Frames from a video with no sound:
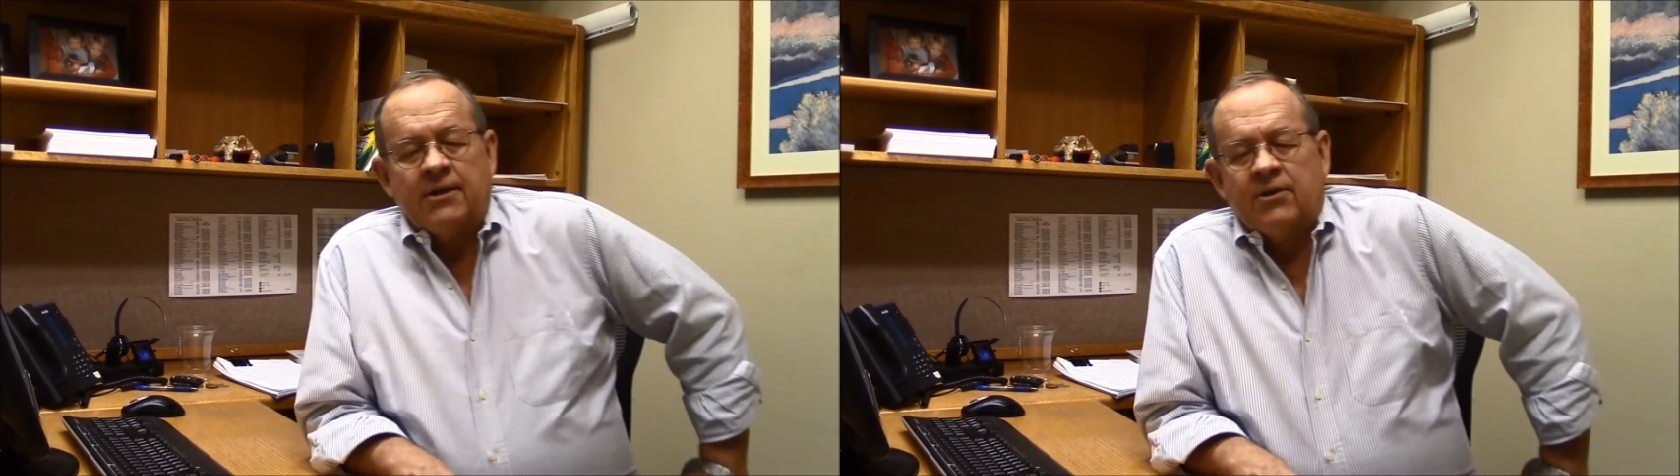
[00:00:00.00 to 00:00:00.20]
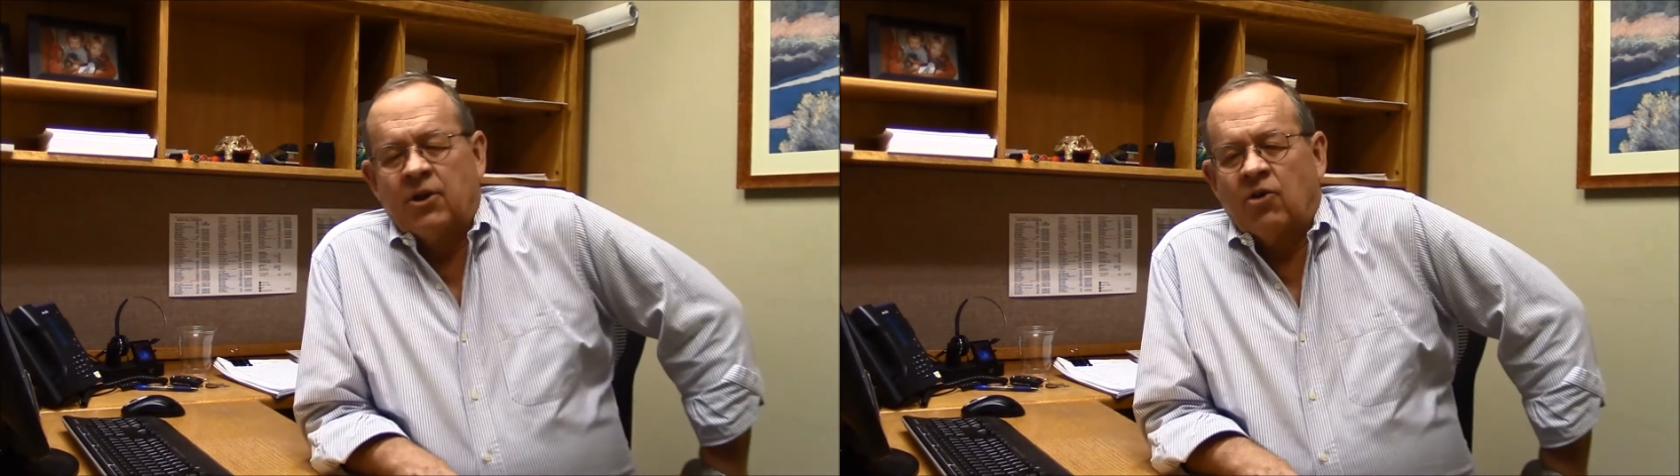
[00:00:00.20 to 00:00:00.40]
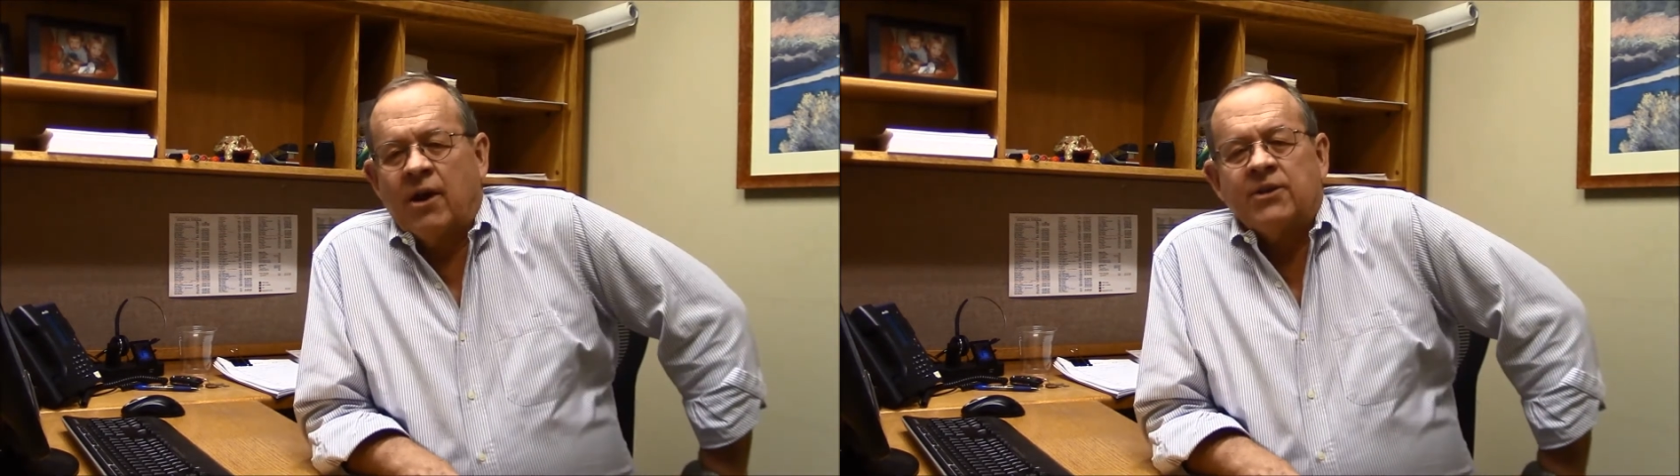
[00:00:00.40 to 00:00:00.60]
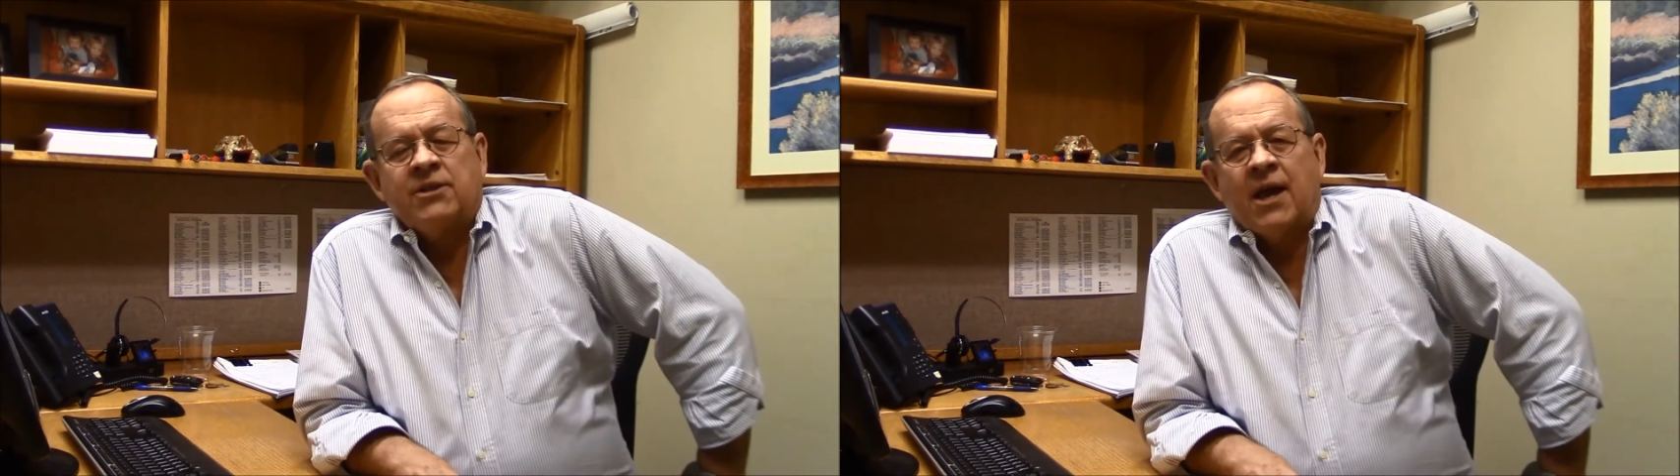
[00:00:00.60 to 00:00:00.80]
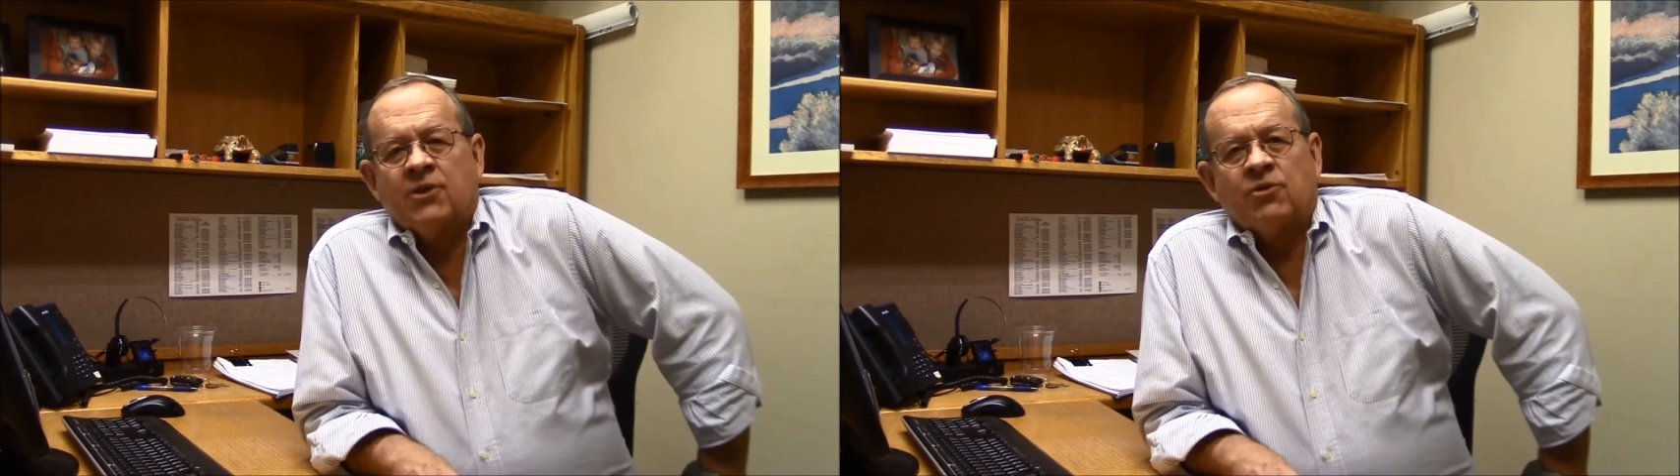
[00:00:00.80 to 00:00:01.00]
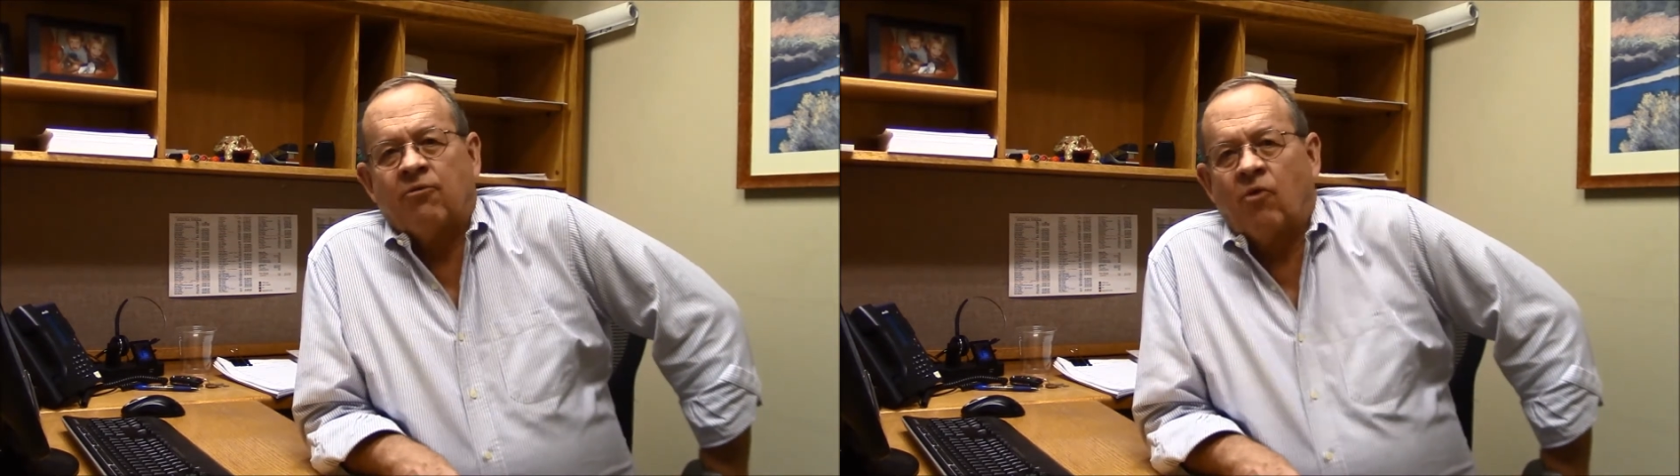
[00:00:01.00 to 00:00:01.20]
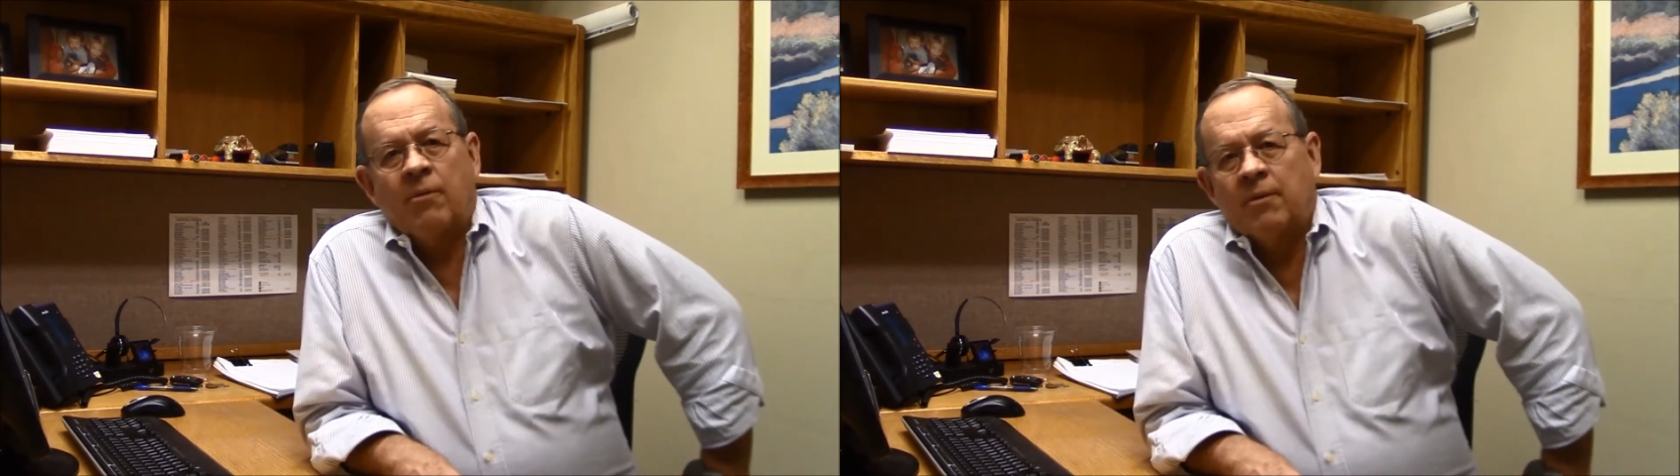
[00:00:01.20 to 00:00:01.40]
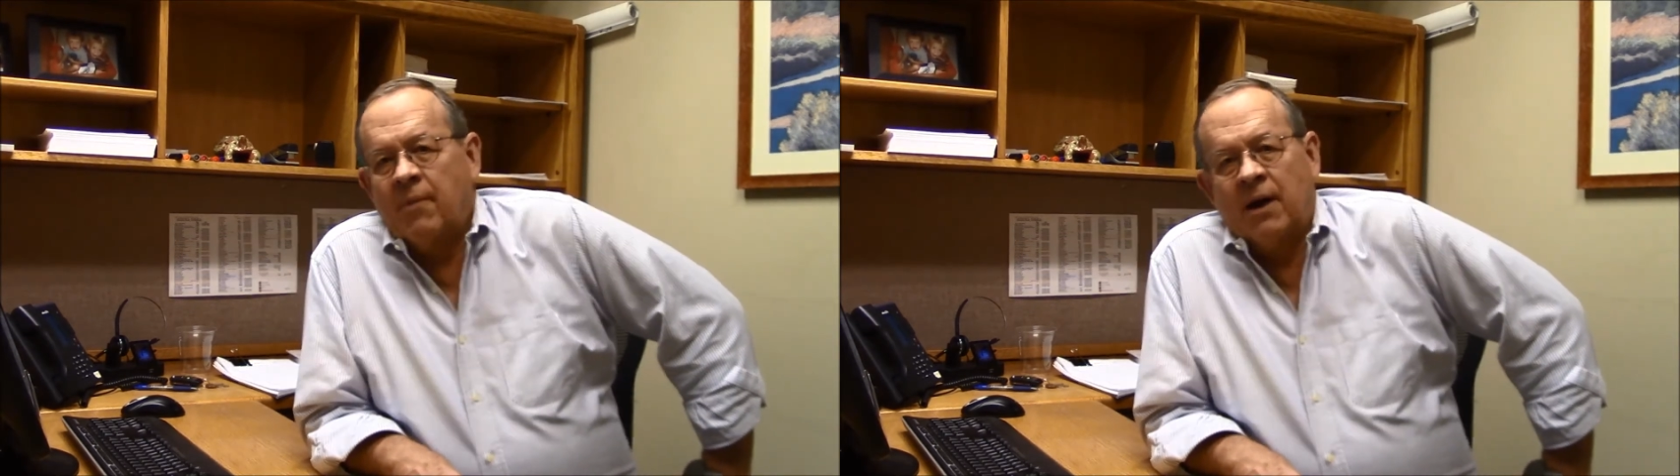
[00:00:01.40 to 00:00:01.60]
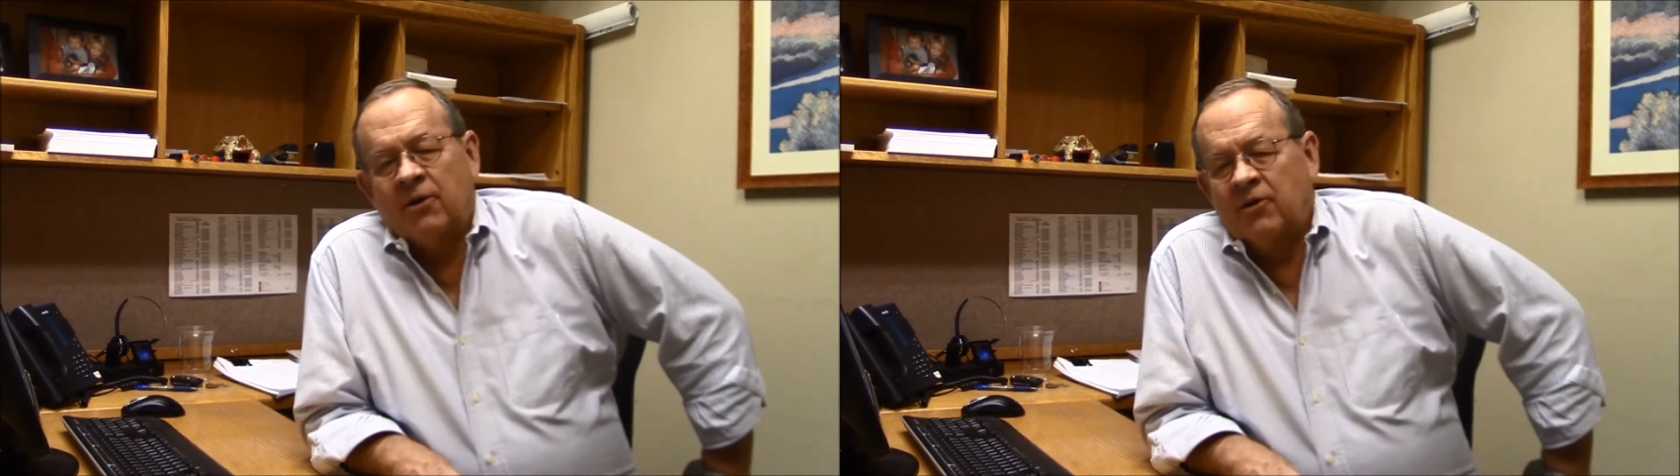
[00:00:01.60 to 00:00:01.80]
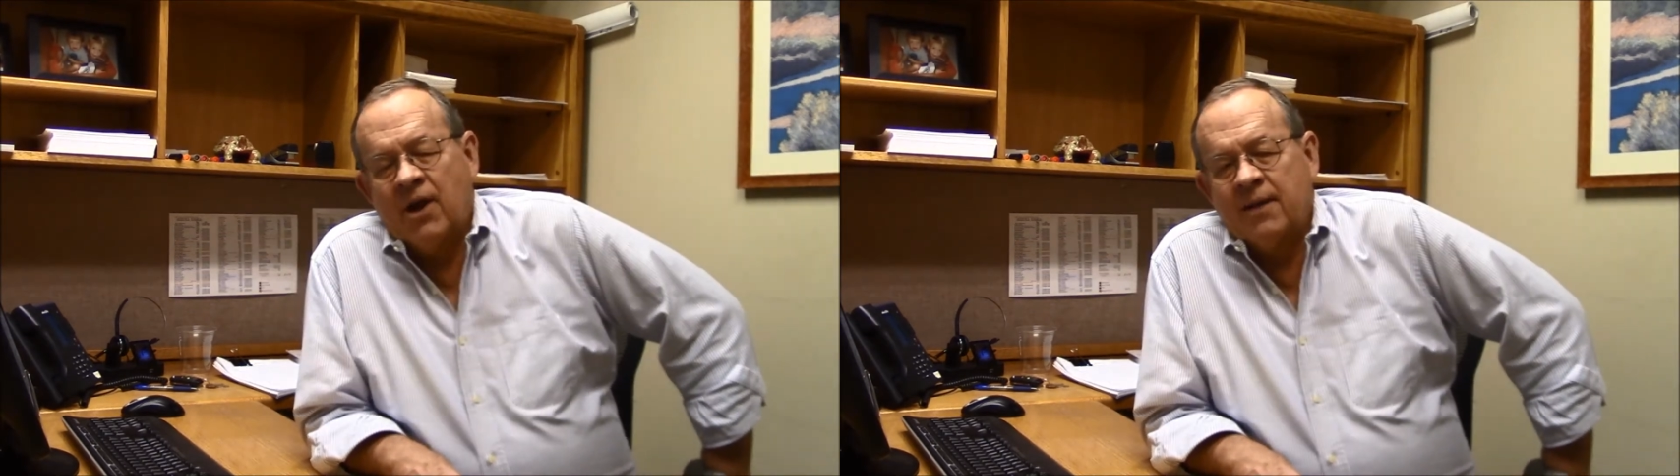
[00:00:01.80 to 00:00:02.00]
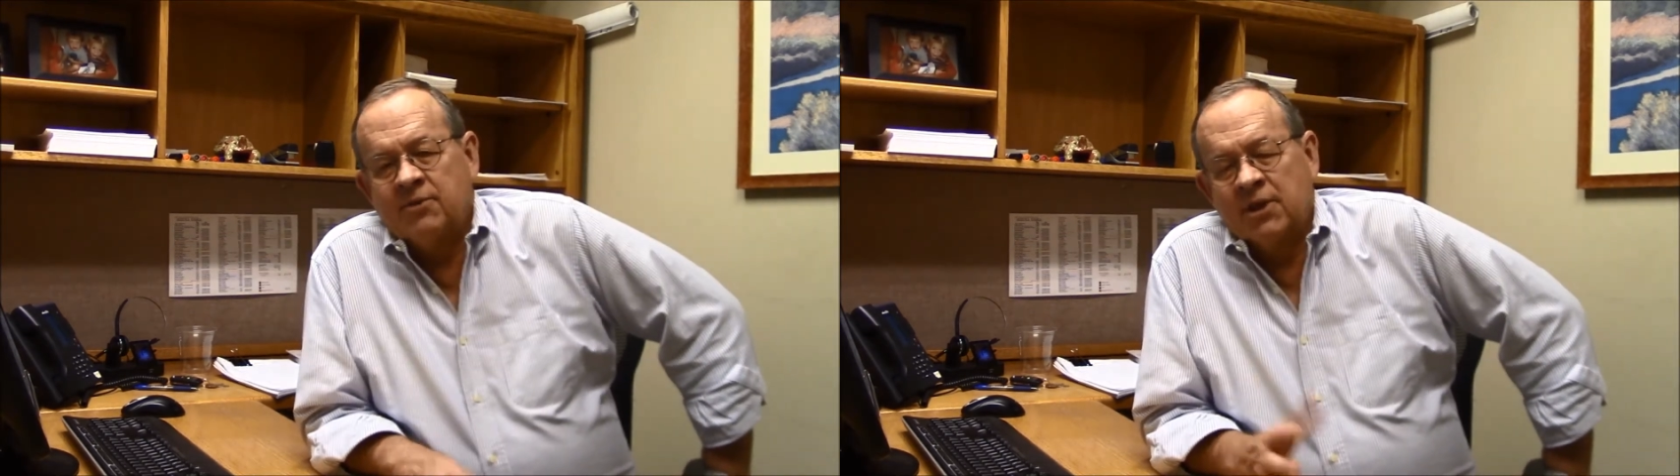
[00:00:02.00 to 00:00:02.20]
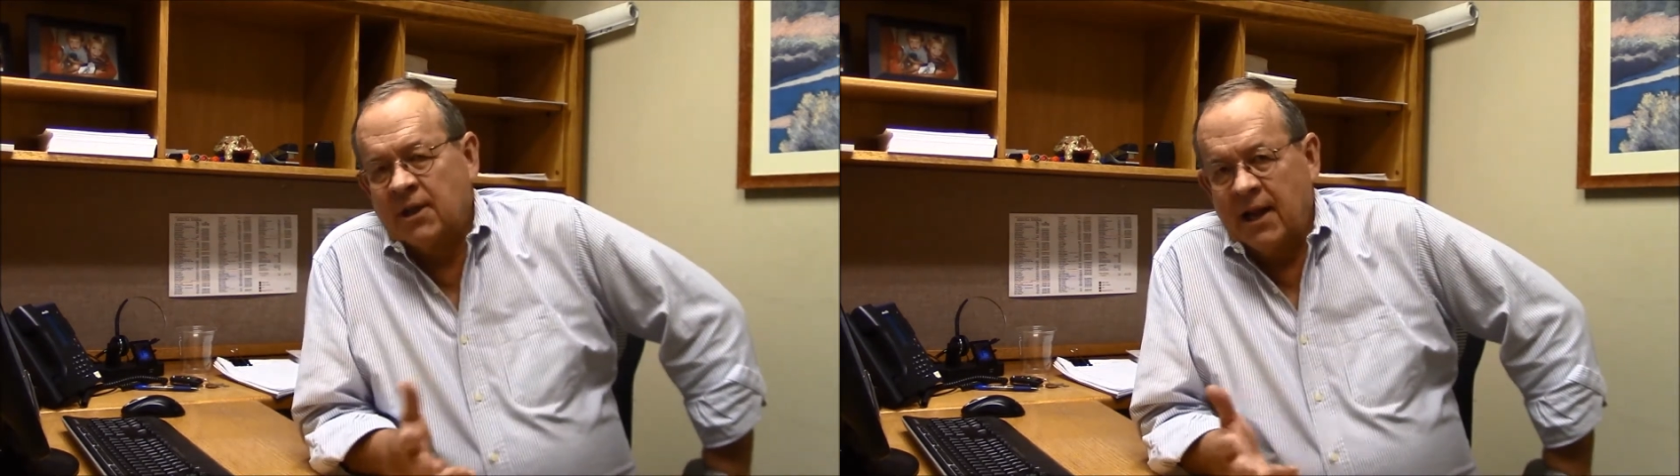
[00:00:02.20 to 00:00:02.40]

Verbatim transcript: The greatest tax reform in modern times in the